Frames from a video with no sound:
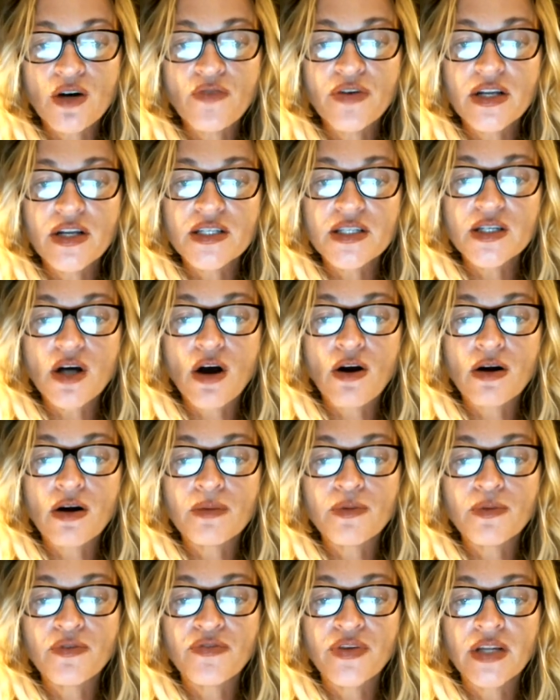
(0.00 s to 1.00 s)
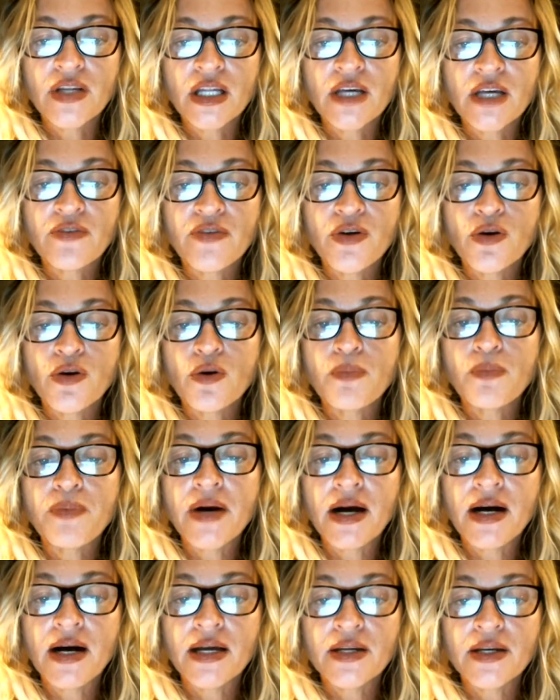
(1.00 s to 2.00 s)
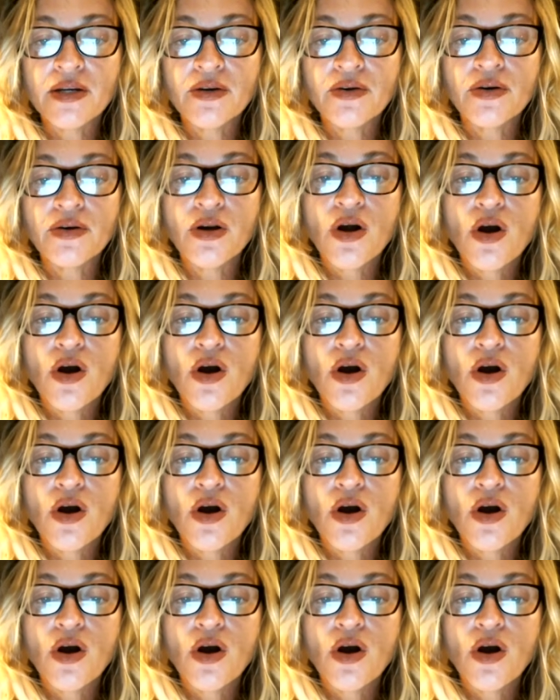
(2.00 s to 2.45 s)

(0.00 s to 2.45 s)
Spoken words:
and it's a horrible feeling for your partner